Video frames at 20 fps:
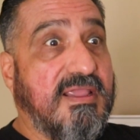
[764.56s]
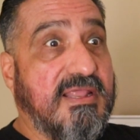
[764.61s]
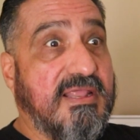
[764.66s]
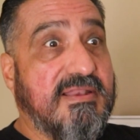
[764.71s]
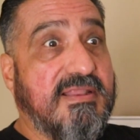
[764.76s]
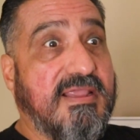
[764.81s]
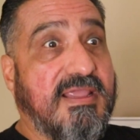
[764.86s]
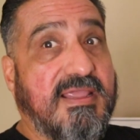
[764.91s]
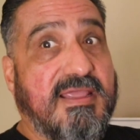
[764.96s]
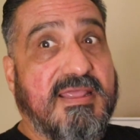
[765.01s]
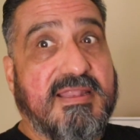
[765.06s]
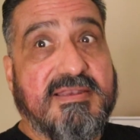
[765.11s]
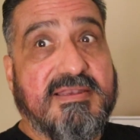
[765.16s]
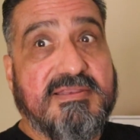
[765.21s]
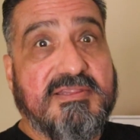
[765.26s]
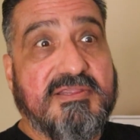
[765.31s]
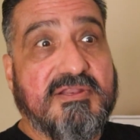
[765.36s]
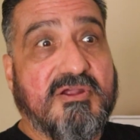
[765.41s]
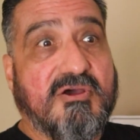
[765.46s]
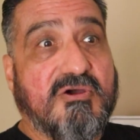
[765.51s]

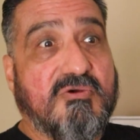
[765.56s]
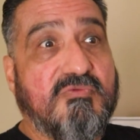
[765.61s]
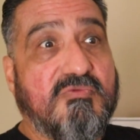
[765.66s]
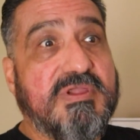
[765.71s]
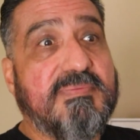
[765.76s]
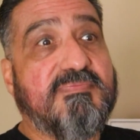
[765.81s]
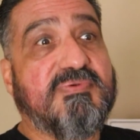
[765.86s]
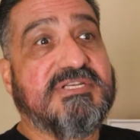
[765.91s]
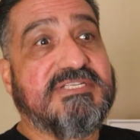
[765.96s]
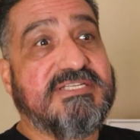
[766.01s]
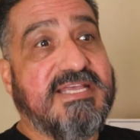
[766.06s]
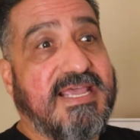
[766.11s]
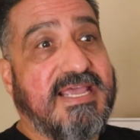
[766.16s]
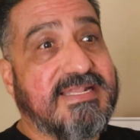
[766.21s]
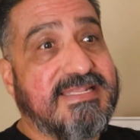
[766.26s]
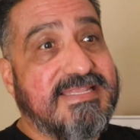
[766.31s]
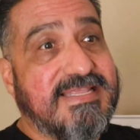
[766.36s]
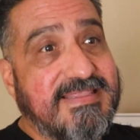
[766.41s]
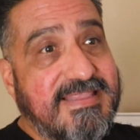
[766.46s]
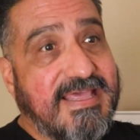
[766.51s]
And you know, we
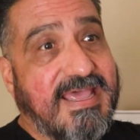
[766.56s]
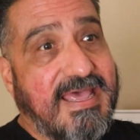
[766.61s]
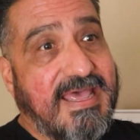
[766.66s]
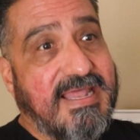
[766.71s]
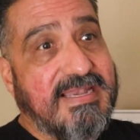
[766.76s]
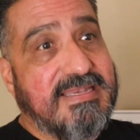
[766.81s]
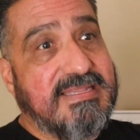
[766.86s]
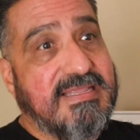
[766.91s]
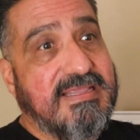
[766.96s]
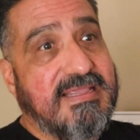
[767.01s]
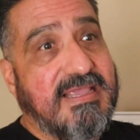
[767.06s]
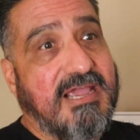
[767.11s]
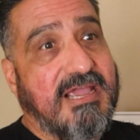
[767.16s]
protected that.